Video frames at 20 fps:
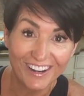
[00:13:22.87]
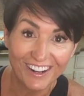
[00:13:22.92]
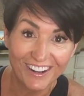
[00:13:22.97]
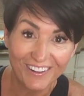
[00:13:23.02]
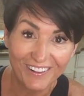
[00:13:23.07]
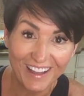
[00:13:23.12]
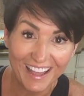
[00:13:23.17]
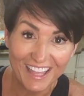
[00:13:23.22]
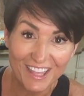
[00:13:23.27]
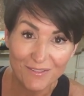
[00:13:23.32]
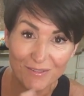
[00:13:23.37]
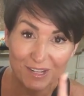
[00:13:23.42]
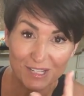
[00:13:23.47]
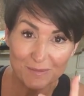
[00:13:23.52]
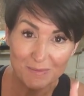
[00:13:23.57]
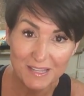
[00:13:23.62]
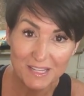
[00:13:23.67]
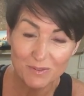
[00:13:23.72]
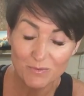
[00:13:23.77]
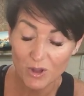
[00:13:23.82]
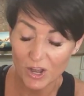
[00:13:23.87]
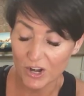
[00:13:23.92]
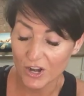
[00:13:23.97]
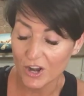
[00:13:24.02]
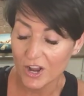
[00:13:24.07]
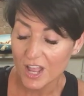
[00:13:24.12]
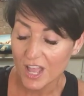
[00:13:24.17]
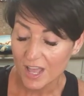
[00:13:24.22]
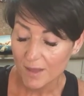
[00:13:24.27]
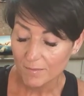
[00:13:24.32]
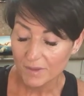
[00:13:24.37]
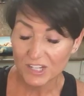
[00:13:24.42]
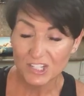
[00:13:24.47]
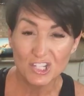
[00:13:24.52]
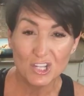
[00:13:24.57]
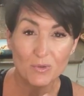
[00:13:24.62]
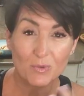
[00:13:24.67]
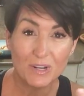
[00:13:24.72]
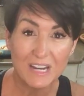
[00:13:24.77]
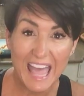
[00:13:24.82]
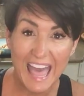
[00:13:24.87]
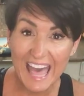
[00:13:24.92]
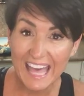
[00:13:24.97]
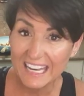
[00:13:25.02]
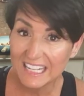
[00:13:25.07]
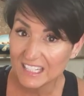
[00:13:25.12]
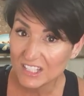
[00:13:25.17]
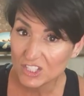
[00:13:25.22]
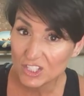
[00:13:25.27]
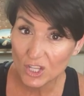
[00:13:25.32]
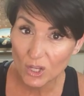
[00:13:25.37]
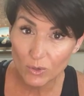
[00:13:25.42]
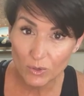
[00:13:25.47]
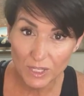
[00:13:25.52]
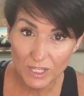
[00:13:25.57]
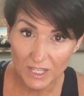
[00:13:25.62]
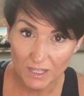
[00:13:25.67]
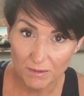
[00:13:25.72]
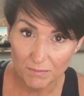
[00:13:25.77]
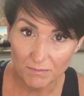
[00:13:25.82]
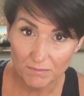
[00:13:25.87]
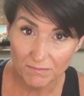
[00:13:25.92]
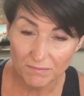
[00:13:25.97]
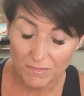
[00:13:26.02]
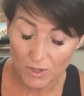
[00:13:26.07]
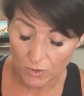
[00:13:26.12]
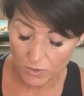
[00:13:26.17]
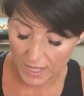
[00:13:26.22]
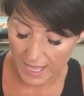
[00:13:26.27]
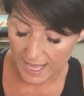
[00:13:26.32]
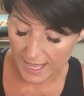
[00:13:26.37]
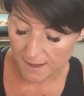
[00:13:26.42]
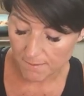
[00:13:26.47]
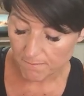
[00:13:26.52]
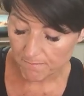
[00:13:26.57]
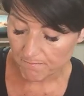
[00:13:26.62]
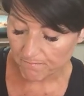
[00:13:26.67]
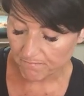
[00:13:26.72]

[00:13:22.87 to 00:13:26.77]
Okay, you want it to be in water because you don't want added sodium, okay?